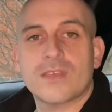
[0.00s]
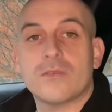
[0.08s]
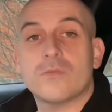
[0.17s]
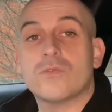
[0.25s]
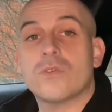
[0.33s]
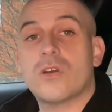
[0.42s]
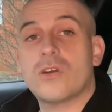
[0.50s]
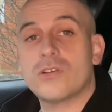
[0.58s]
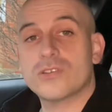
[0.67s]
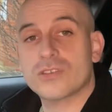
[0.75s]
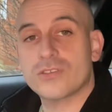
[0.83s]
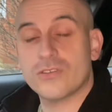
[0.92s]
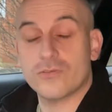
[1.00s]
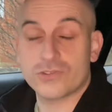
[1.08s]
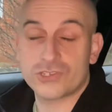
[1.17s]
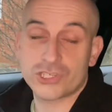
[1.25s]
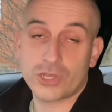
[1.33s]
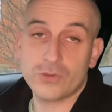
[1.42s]
will ask or
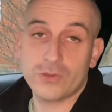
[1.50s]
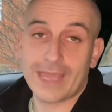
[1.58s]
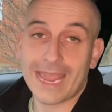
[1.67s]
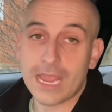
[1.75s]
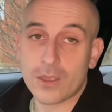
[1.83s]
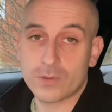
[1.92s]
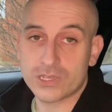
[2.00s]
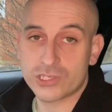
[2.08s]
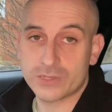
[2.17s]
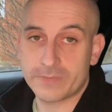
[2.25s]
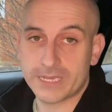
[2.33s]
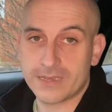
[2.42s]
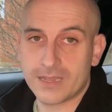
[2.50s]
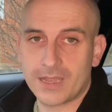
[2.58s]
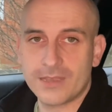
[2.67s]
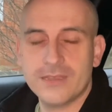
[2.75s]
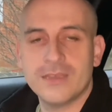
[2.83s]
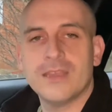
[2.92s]
show you how it should be
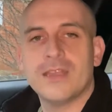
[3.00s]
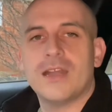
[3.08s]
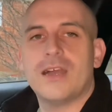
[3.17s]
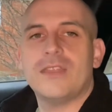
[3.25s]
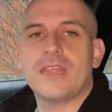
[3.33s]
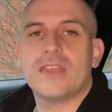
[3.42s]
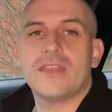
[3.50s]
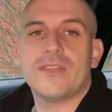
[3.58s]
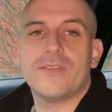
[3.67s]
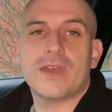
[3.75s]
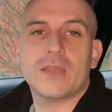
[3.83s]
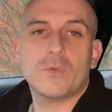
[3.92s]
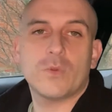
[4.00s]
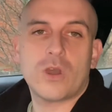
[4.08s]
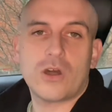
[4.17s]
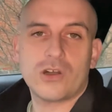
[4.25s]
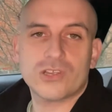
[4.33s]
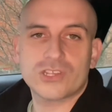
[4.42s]
done, and then they will
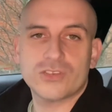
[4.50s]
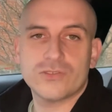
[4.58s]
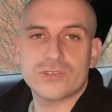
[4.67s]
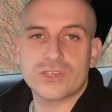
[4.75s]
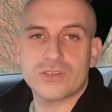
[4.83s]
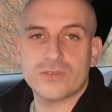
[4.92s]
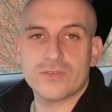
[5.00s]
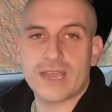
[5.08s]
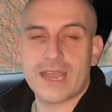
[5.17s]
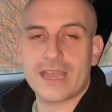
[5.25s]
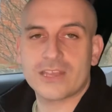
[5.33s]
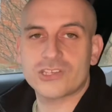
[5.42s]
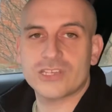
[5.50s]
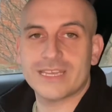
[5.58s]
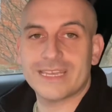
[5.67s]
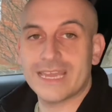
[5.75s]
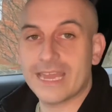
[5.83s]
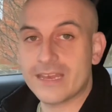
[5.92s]
ask you to do that action
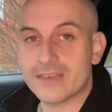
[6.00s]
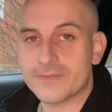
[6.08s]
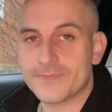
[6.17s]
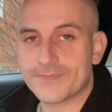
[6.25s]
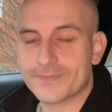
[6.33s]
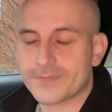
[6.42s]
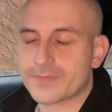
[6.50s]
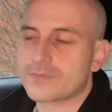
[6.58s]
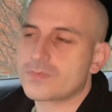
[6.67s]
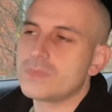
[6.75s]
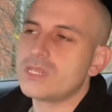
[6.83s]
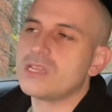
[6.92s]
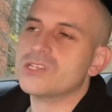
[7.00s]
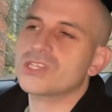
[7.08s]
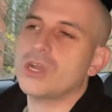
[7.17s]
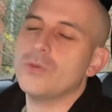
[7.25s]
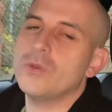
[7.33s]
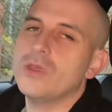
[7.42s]
again.
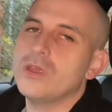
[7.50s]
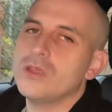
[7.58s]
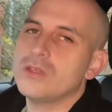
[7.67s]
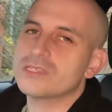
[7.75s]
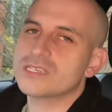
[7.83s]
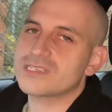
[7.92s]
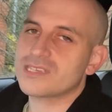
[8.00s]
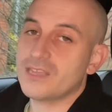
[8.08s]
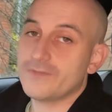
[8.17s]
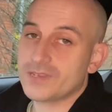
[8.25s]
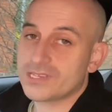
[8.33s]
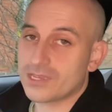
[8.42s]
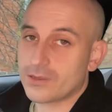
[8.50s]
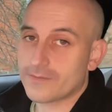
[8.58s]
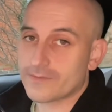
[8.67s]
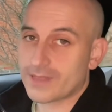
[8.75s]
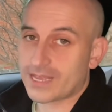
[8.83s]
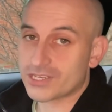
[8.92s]
So to save
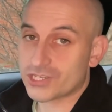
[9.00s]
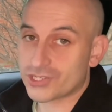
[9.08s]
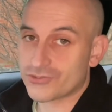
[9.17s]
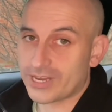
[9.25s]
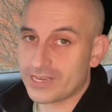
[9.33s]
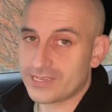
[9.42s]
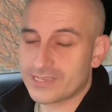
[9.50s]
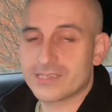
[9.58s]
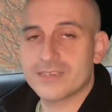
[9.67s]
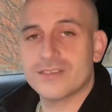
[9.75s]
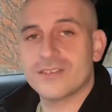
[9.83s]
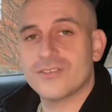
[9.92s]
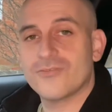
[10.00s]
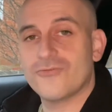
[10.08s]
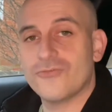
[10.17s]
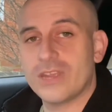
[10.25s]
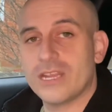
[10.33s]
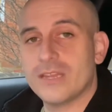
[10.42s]
yourself that stress,
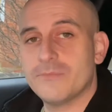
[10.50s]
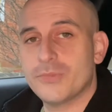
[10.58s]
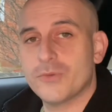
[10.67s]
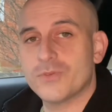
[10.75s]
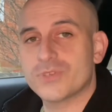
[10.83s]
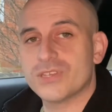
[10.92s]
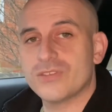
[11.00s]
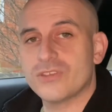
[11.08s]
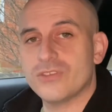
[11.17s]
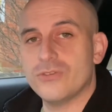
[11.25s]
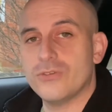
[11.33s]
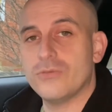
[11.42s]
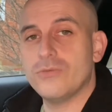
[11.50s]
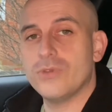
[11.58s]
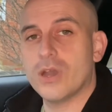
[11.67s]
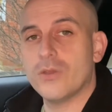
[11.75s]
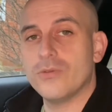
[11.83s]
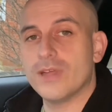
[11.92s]
really important that you
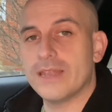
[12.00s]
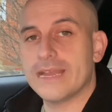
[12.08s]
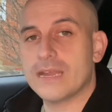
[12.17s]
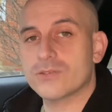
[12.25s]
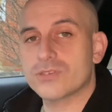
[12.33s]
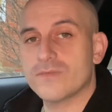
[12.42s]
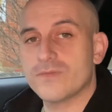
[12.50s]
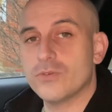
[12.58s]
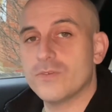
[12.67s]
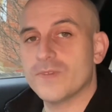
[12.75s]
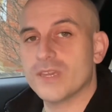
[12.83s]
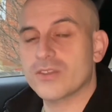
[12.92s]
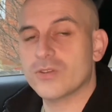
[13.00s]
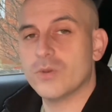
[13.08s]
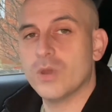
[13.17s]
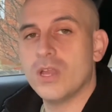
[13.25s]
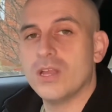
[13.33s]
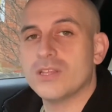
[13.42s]
know the layout of your
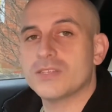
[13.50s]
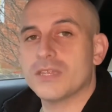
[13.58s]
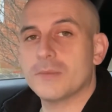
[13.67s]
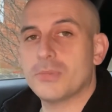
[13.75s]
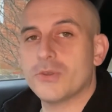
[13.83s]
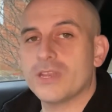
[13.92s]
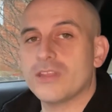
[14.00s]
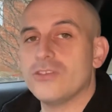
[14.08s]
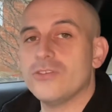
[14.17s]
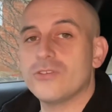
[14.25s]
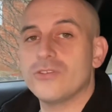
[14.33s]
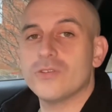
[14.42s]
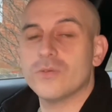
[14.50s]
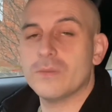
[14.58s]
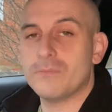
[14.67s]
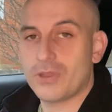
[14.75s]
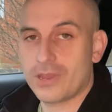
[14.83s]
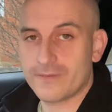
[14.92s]
vehicle to the point that you can do
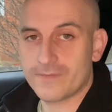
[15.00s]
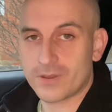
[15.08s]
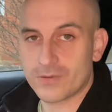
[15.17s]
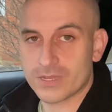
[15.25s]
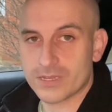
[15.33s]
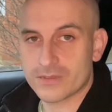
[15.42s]
it blindfolded.